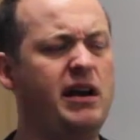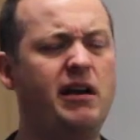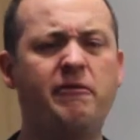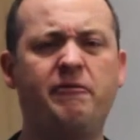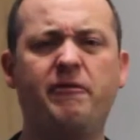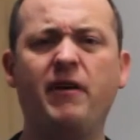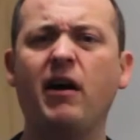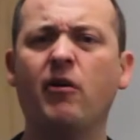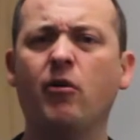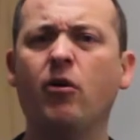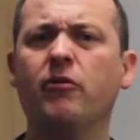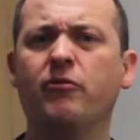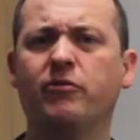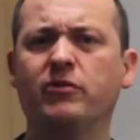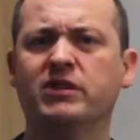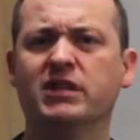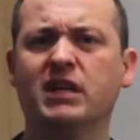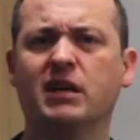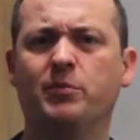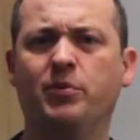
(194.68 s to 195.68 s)
far off
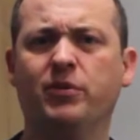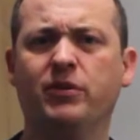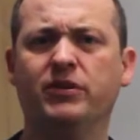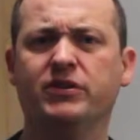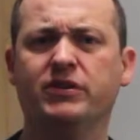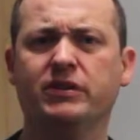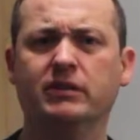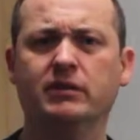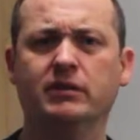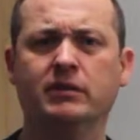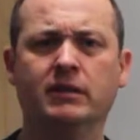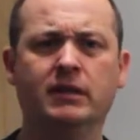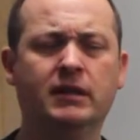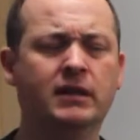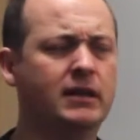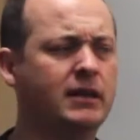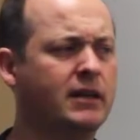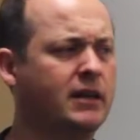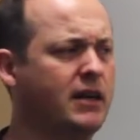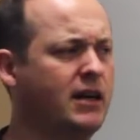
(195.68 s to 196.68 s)
was that person?
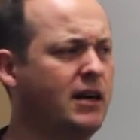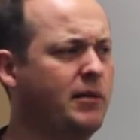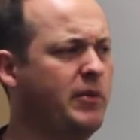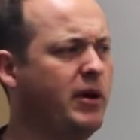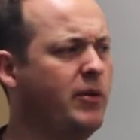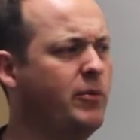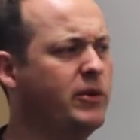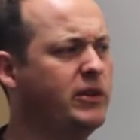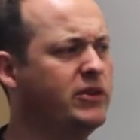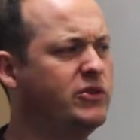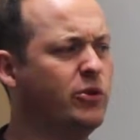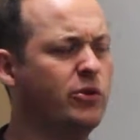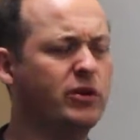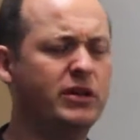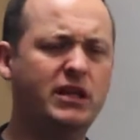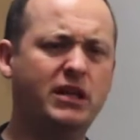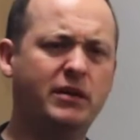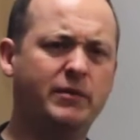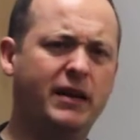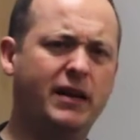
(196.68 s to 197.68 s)
Are we
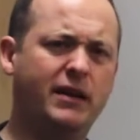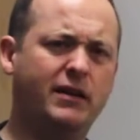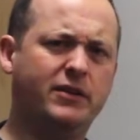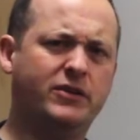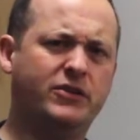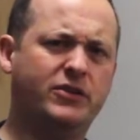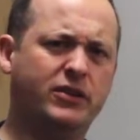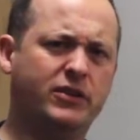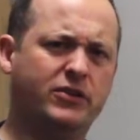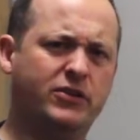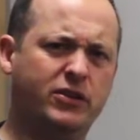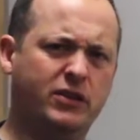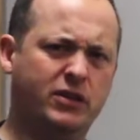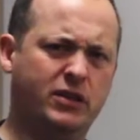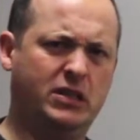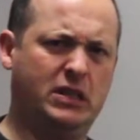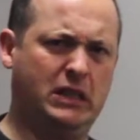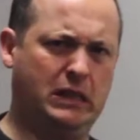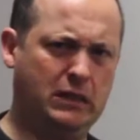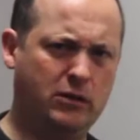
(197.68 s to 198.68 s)
talking about it's
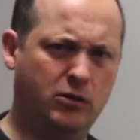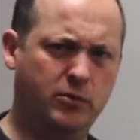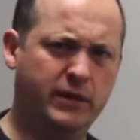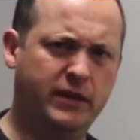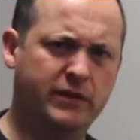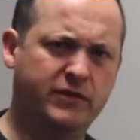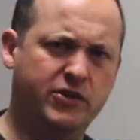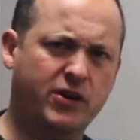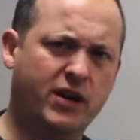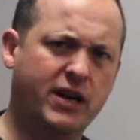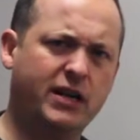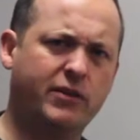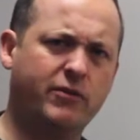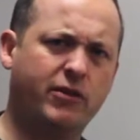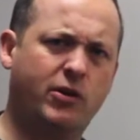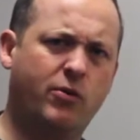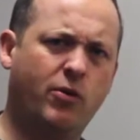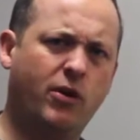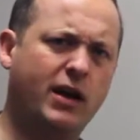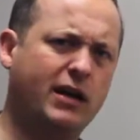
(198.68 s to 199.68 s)
a little bit of training
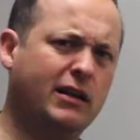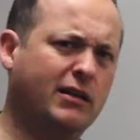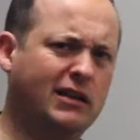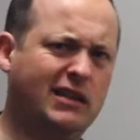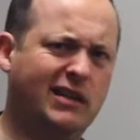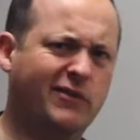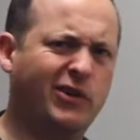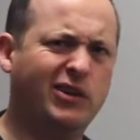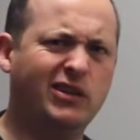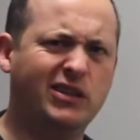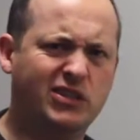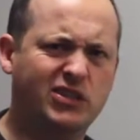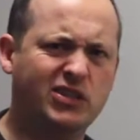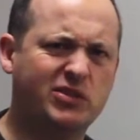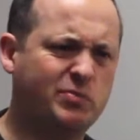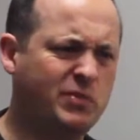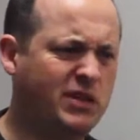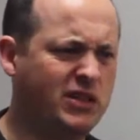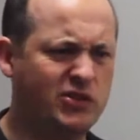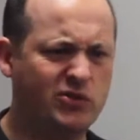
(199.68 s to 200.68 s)
required, like they've only just
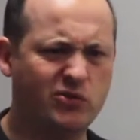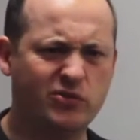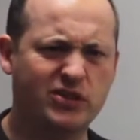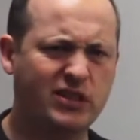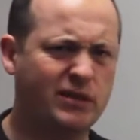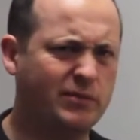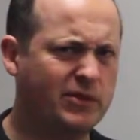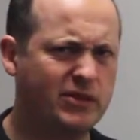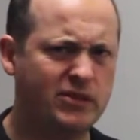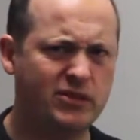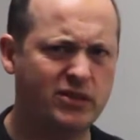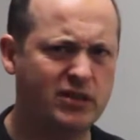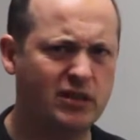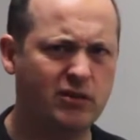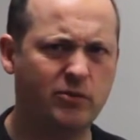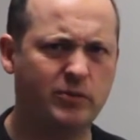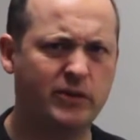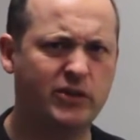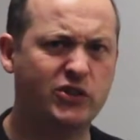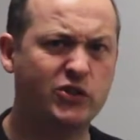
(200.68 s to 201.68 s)
missed or something's just a
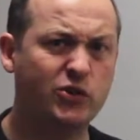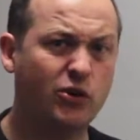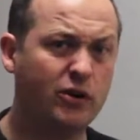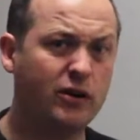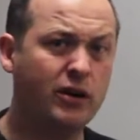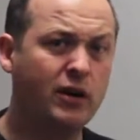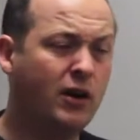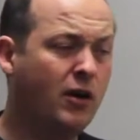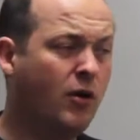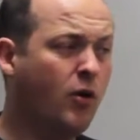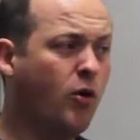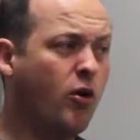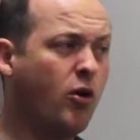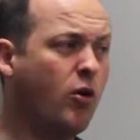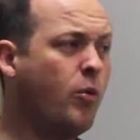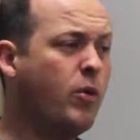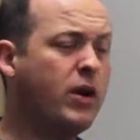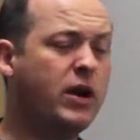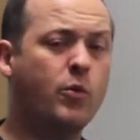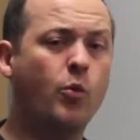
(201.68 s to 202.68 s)
little bit short, or are
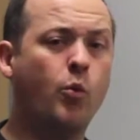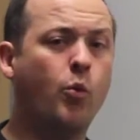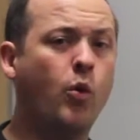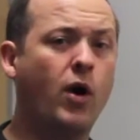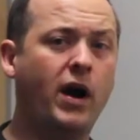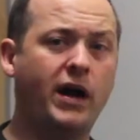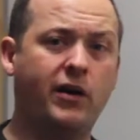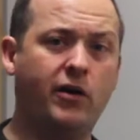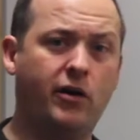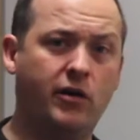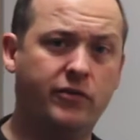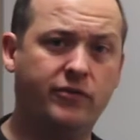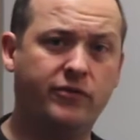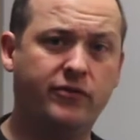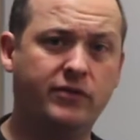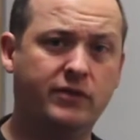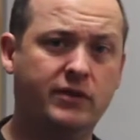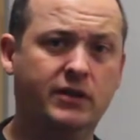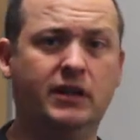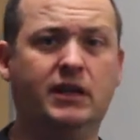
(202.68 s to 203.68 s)
we way off?
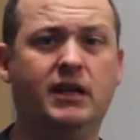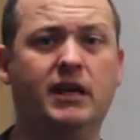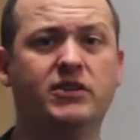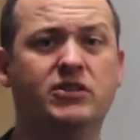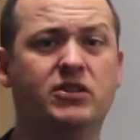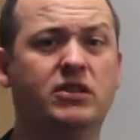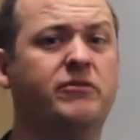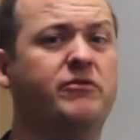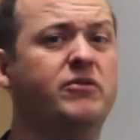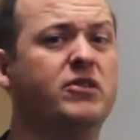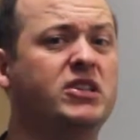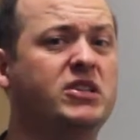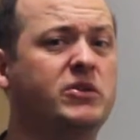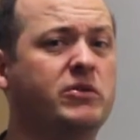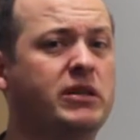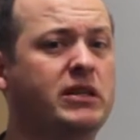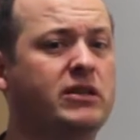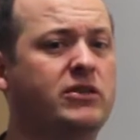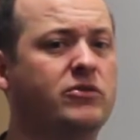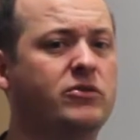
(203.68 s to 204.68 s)
Okay, so the first thing we
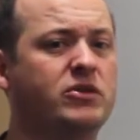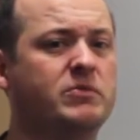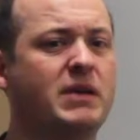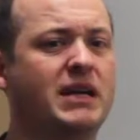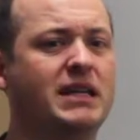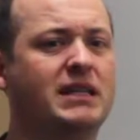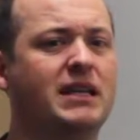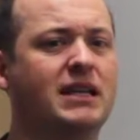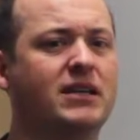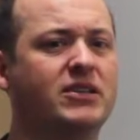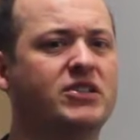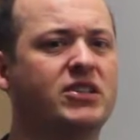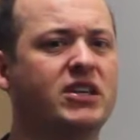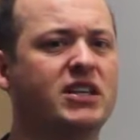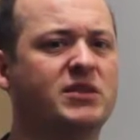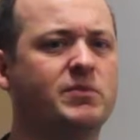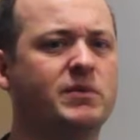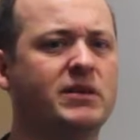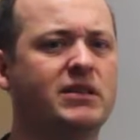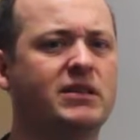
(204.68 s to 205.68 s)
need to do is make that
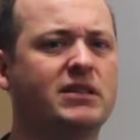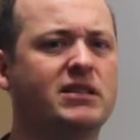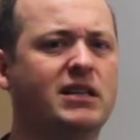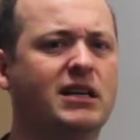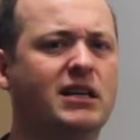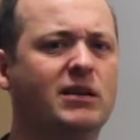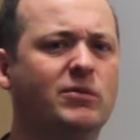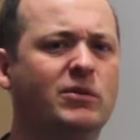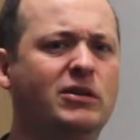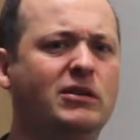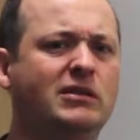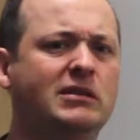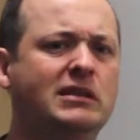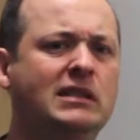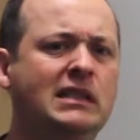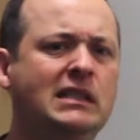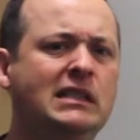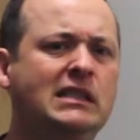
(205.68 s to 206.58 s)
assessment and say, well,